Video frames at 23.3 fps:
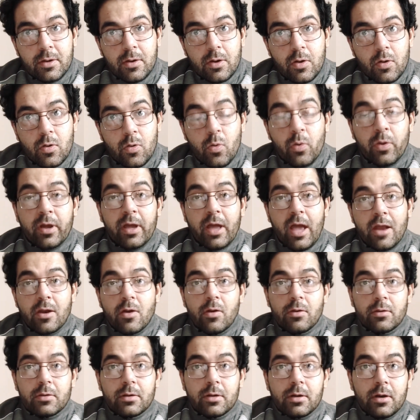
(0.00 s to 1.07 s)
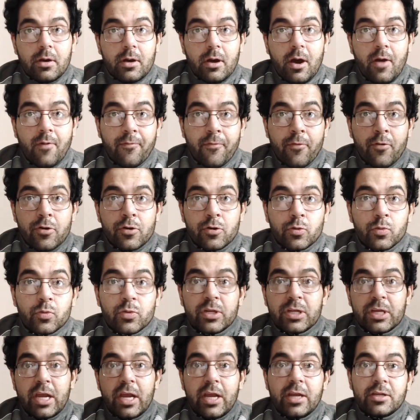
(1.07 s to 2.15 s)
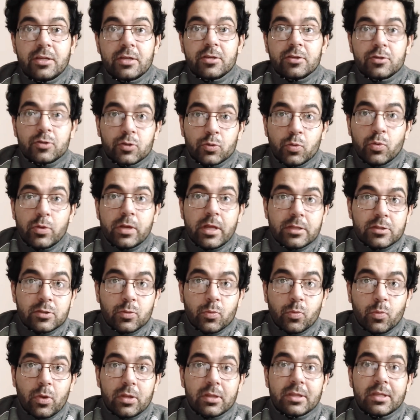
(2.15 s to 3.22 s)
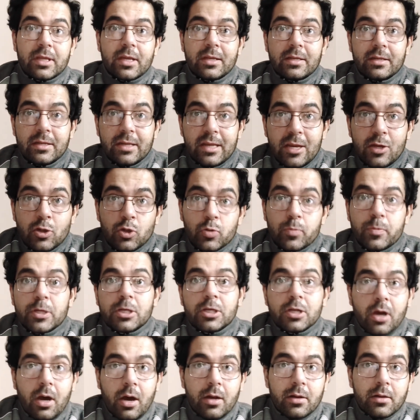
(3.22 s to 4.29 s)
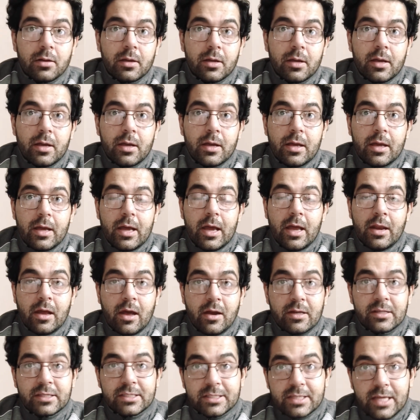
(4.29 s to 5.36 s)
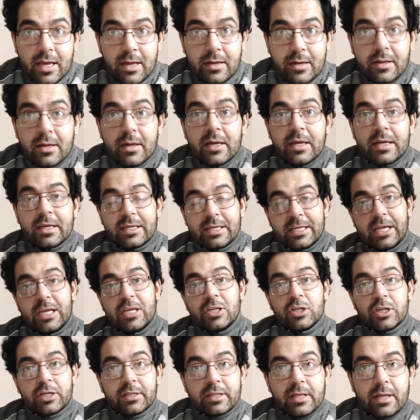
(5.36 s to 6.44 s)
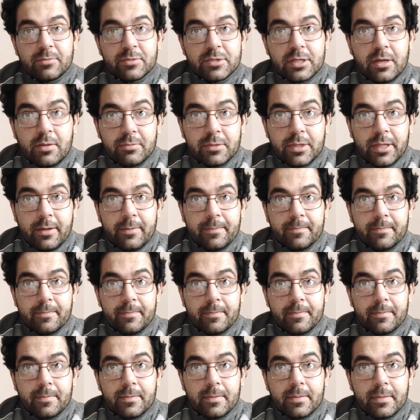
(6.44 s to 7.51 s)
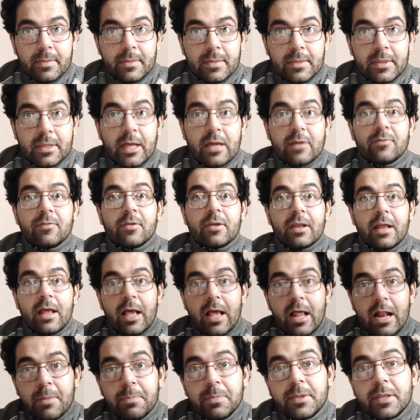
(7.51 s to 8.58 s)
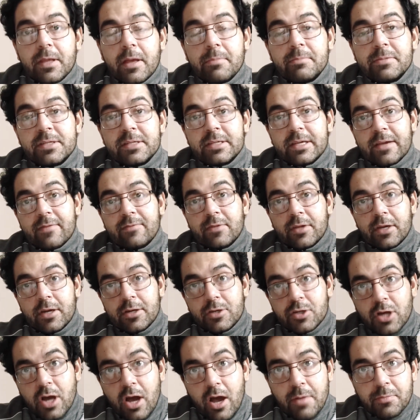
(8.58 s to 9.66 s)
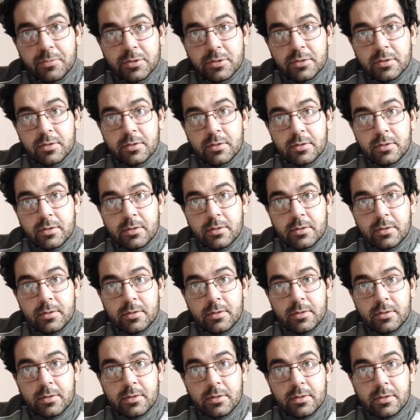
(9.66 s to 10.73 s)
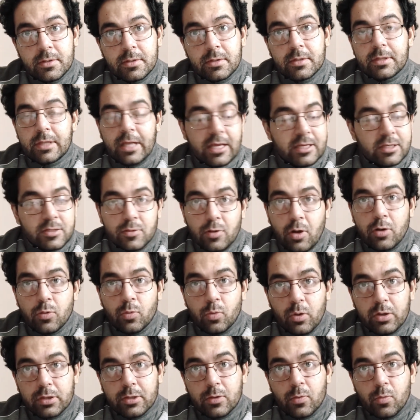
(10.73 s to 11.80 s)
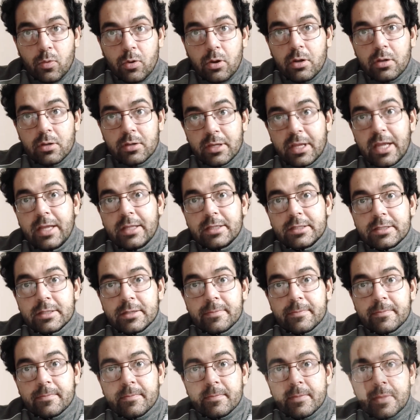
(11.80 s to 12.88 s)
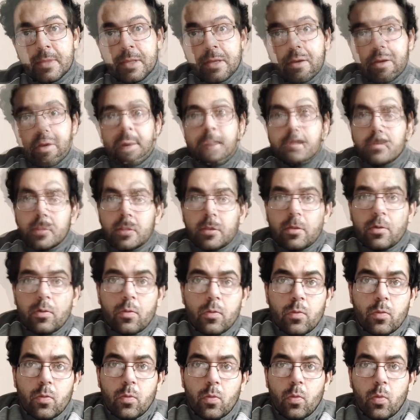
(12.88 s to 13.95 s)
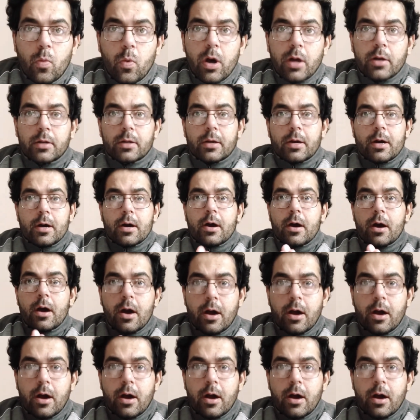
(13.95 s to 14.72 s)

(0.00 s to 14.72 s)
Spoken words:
who cannot afford to teach students what they need to be taught and are instead teaching them something that will help them save their jobs. That's not what the world needs. What our